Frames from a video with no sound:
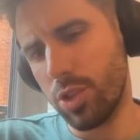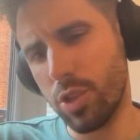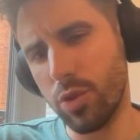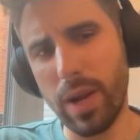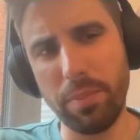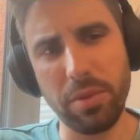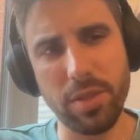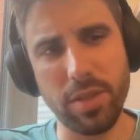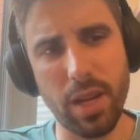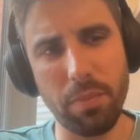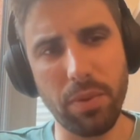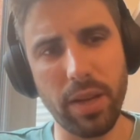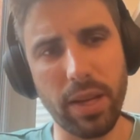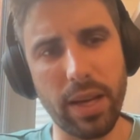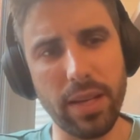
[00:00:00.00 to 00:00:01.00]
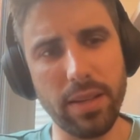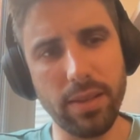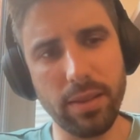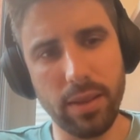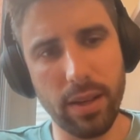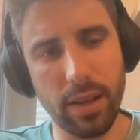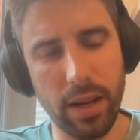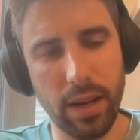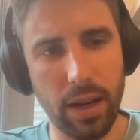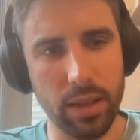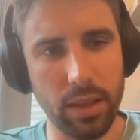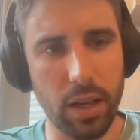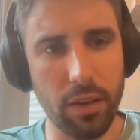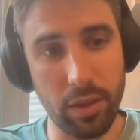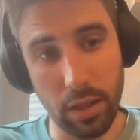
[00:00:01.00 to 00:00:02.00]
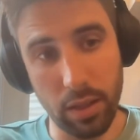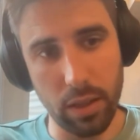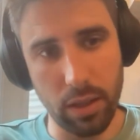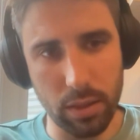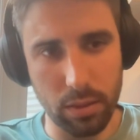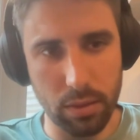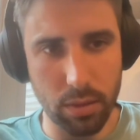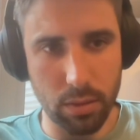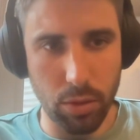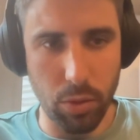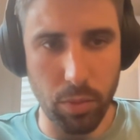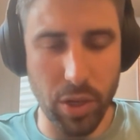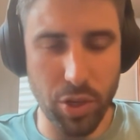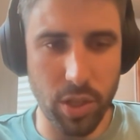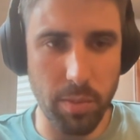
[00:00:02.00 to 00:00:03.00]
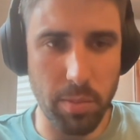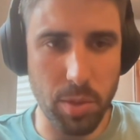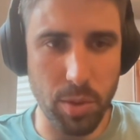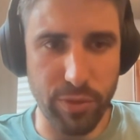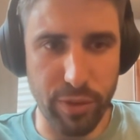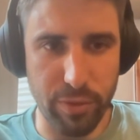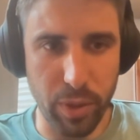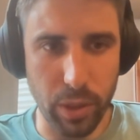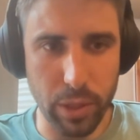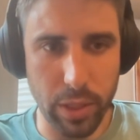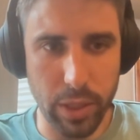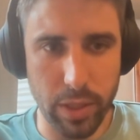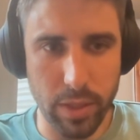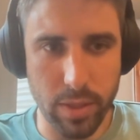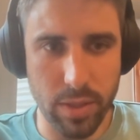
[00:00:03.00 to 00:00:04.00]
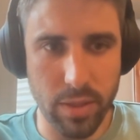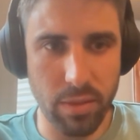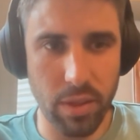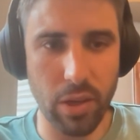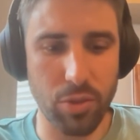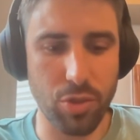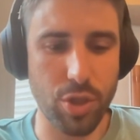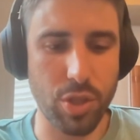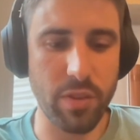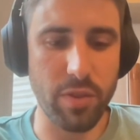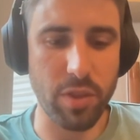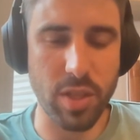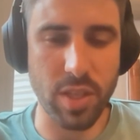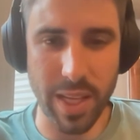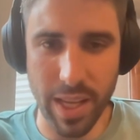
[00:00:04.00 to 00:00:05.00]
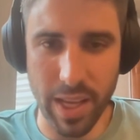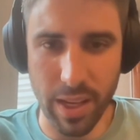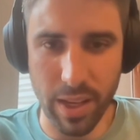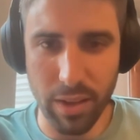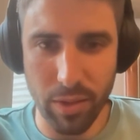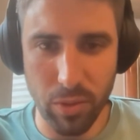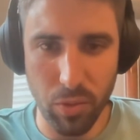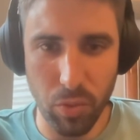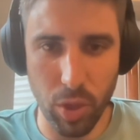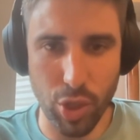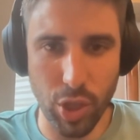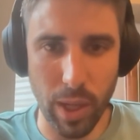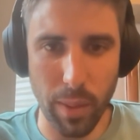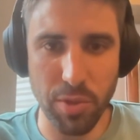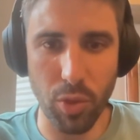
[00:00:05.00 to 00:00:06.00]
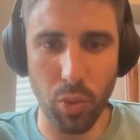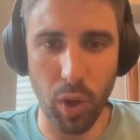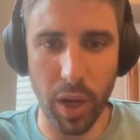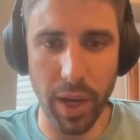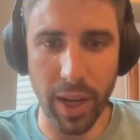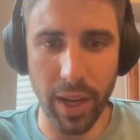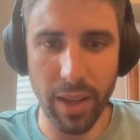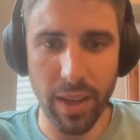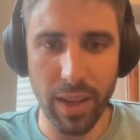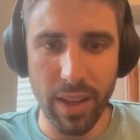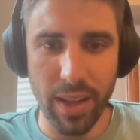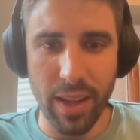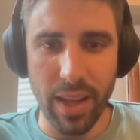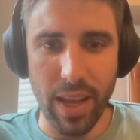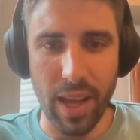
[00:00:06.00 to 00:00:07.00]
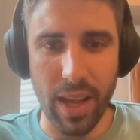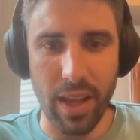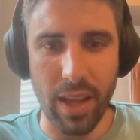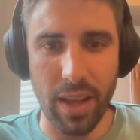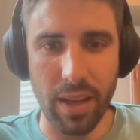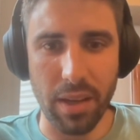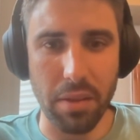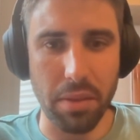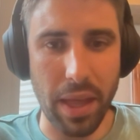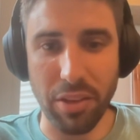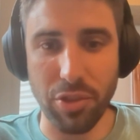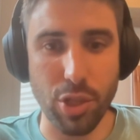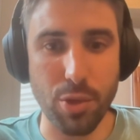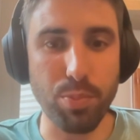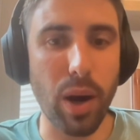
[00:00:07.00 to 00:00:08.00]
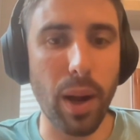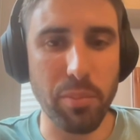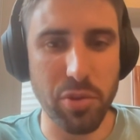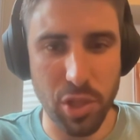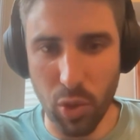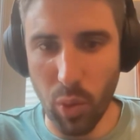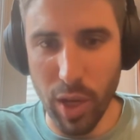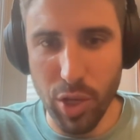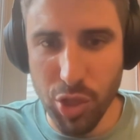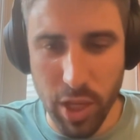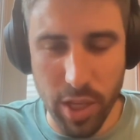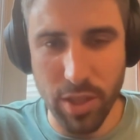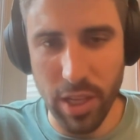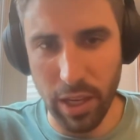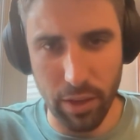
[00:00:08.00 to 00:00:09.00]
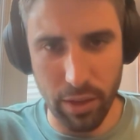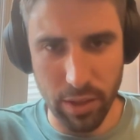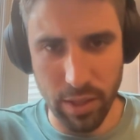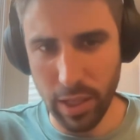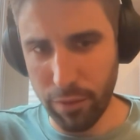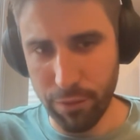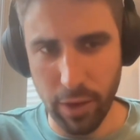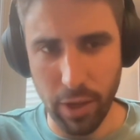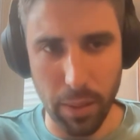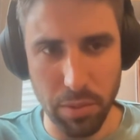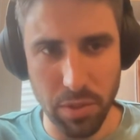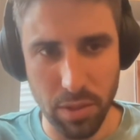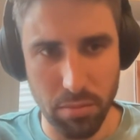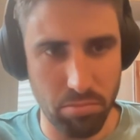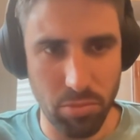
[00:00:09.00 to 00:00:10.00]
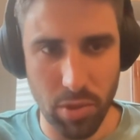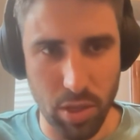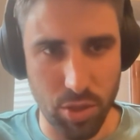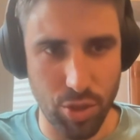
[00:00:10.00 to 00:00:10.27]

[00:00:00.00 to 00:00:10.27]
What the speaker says: Just to wrap this up, like you mentioned observability is, just even seeing what jobs are running, and that just prompts the question. It's like a FinOps.